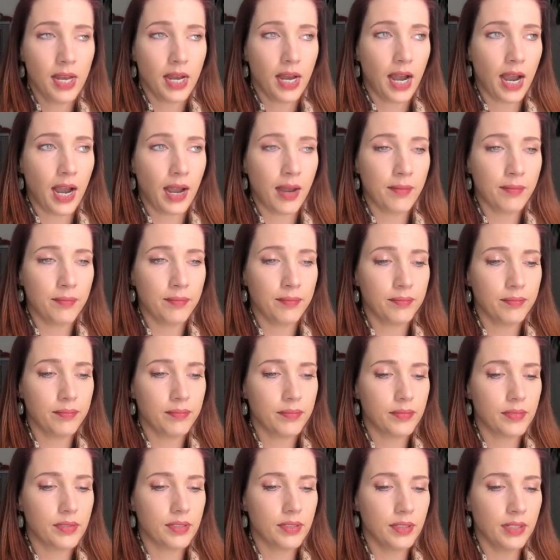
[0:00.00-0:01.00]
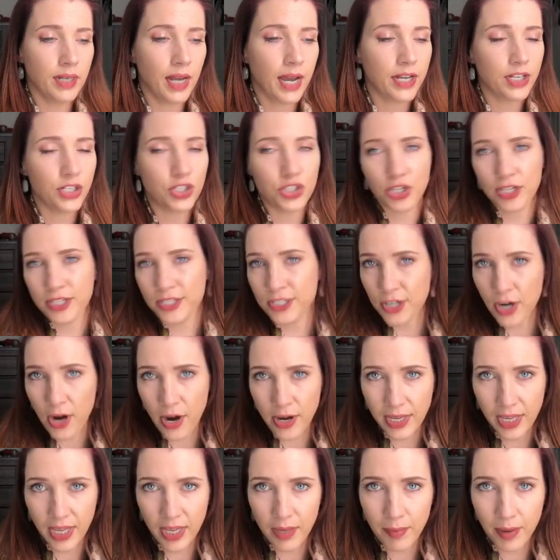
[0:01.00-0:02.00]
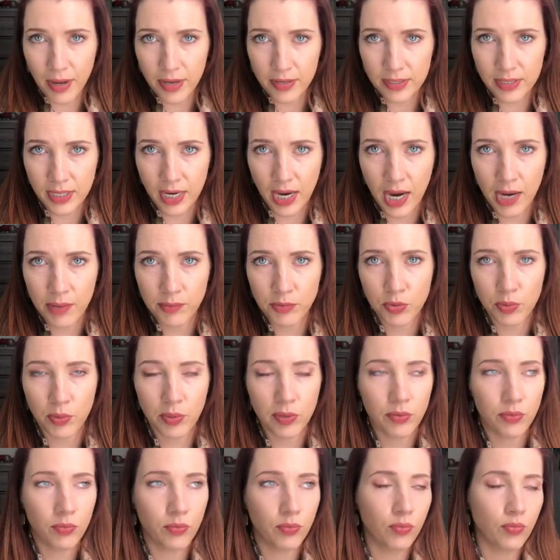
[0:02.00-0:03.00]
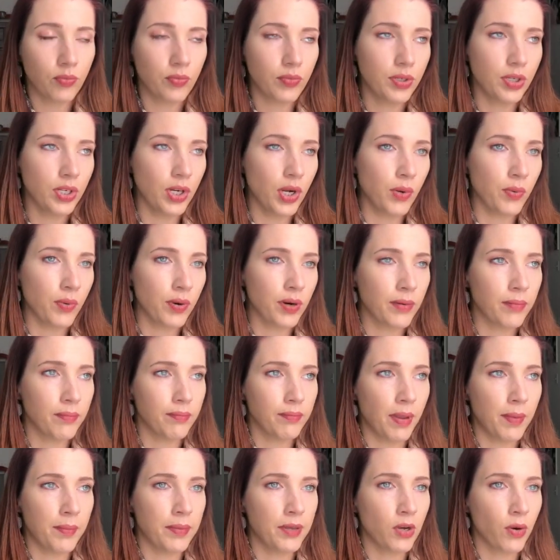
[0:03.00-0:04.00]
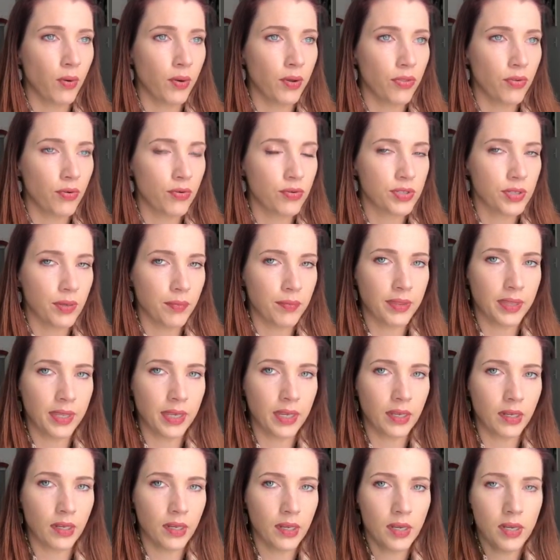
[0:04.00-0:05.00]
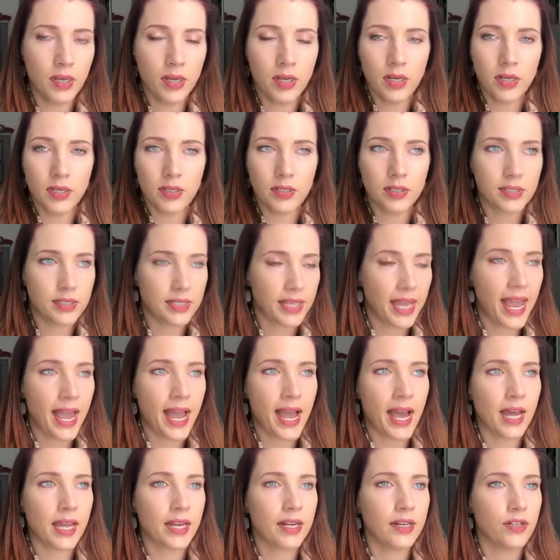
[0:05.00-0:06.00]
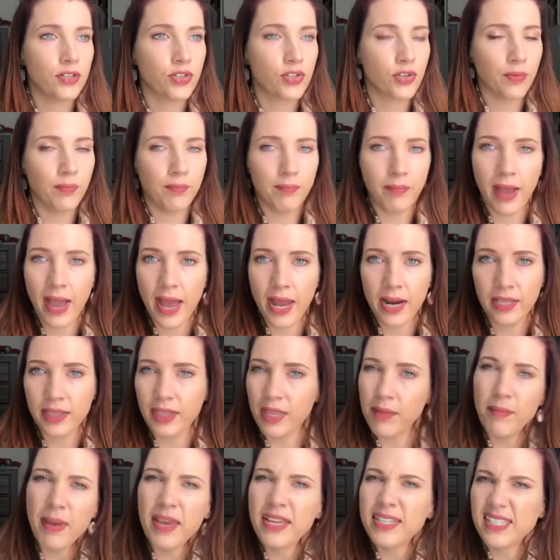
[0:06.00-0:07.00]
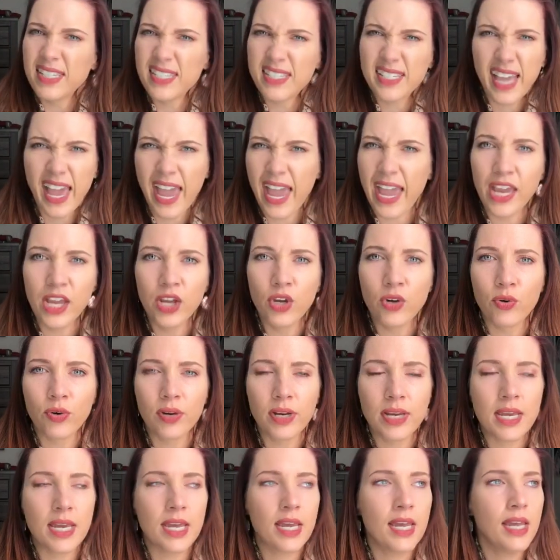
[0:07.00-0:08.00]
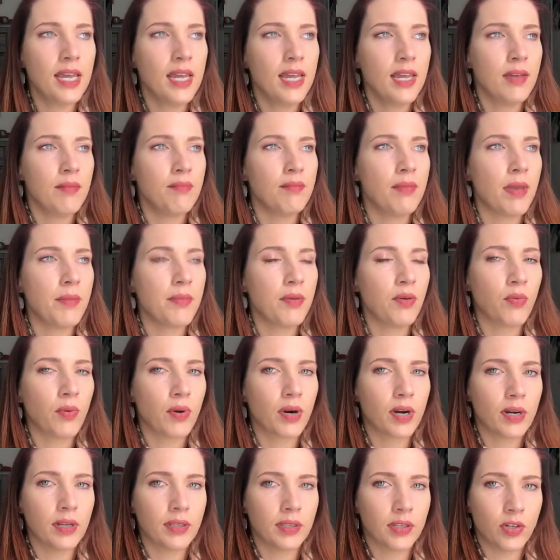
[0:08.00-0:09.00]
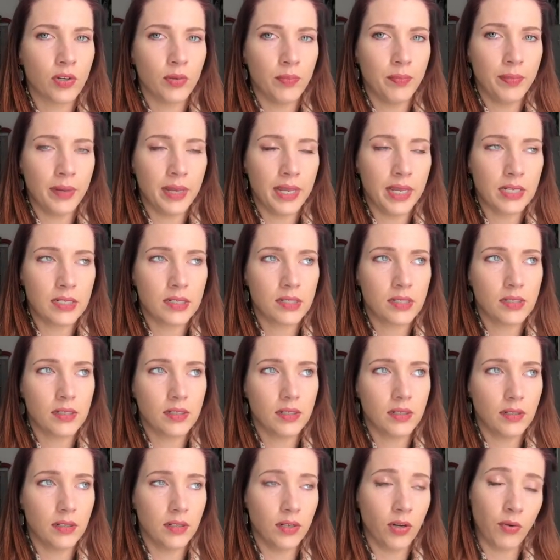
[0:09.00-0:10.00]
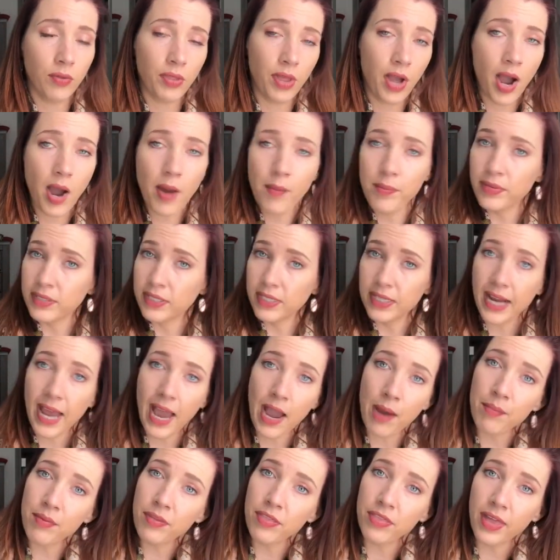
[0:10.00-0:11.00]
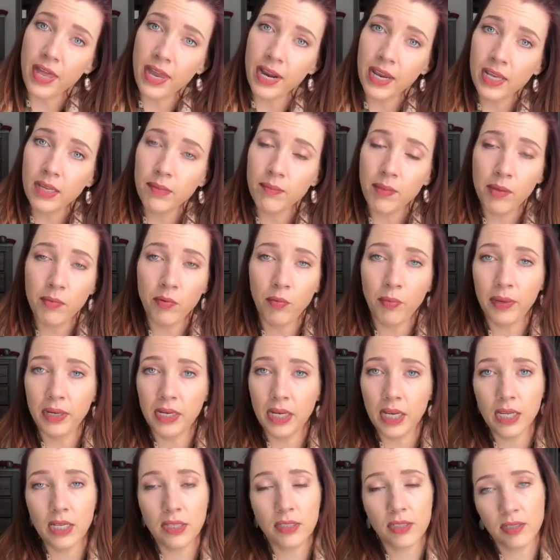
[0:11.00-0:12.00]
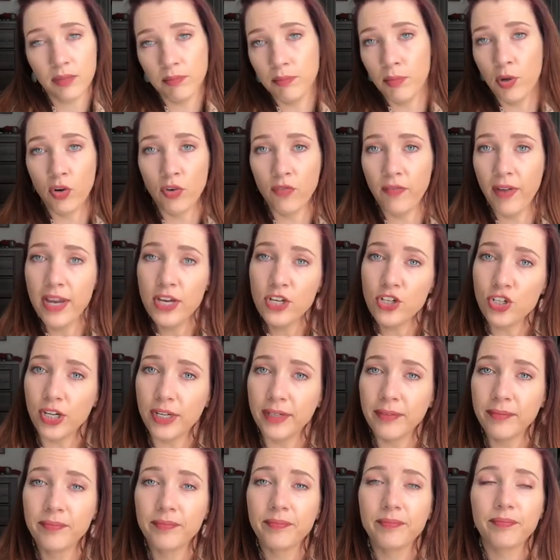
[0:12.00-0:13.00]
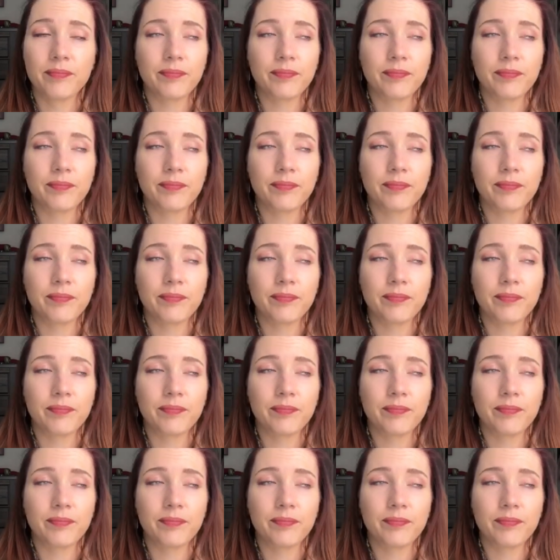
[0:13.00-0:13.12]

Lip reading: I'm not just talking about times when, we're maybe going through something sad, traumatic that makes us angry. Maybe we're a little bit, the opposite, apathetic. Maybe we need some motivation.